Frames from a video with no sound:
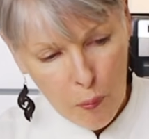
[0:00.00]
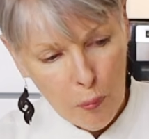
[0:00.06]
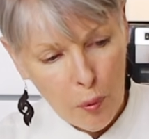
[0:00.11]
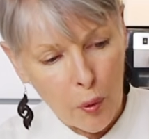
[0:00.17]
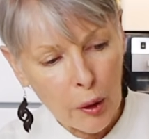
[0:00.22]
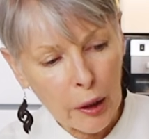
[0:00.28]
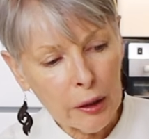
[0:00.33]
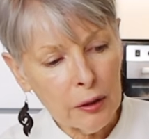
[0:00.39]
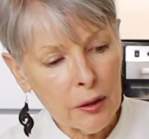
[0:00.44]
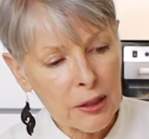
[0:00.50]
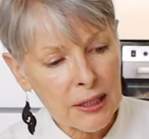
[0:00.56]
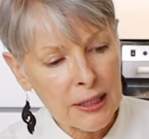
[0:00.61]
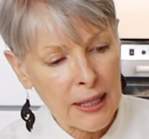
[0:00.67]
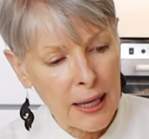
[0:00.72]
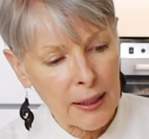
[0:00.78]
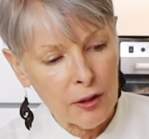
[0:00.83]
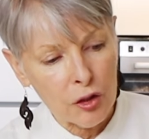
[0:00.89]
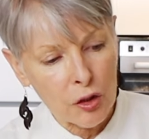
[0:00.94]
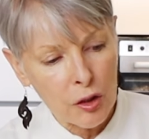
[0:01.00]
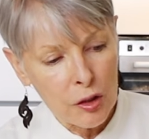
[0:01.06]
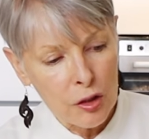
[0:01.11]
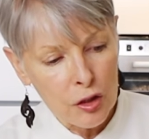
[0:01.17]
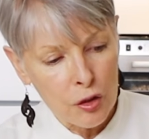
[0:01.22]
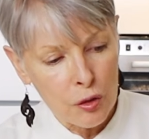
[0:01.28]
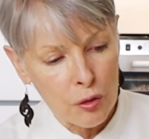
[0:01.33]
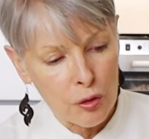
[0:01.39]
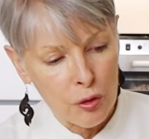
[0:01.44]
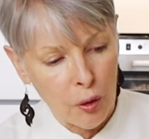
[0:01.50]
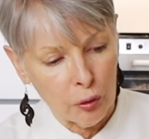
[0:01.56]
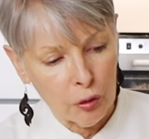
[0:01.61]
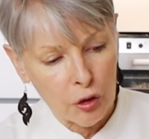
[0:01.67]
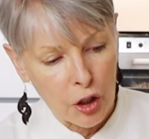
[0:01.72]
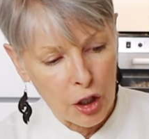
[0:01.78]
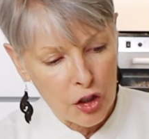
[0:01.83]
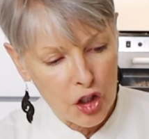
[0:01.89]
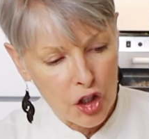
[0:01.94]
Pour in the center so you
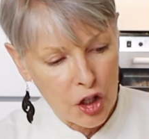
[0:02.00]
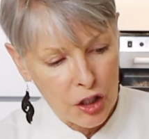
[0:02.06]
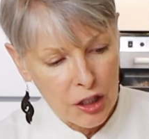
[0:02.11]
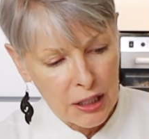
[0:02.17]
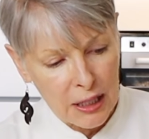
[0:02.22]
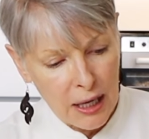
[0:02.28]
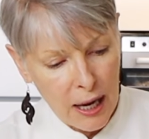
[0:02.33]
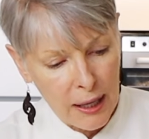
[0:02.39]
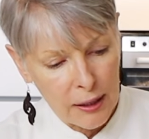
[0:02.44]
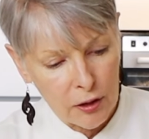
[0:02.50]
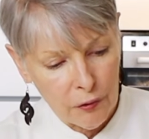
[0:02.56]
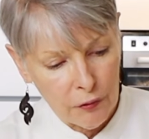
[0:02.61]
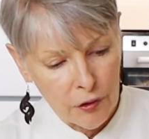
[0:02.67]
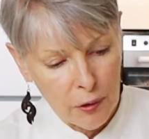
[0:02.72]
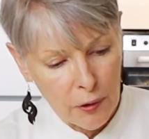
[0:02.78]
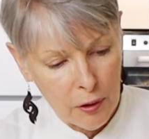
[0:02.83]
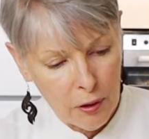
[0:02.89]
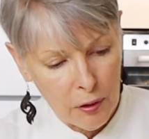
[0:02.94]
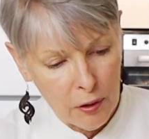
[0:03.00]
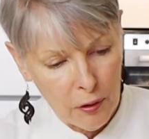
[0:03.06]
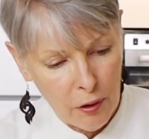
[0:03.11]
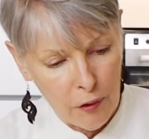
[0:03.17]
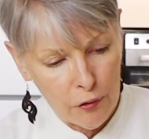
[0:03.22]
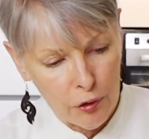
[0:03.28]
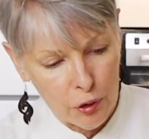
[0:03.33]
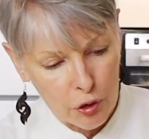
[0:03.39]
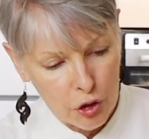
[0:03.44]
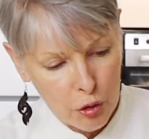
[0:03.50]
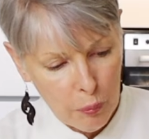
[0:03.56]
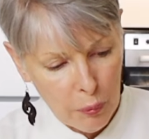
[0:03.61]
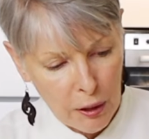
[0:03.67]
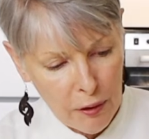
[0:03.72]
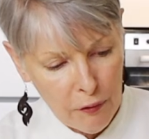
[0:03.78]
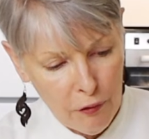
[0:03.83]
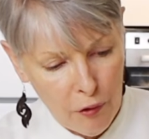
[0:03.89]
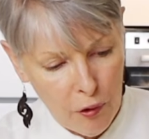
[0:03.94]
don't touch the side of your
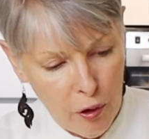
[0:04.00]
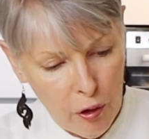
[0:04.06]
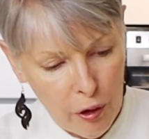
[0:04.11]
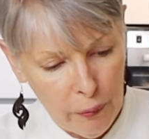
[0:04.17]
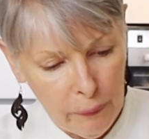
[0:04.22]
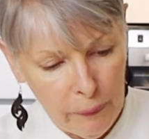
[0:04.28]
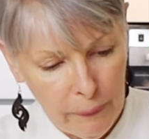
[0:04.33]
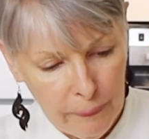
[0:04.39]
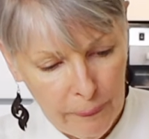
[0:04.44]
spring form.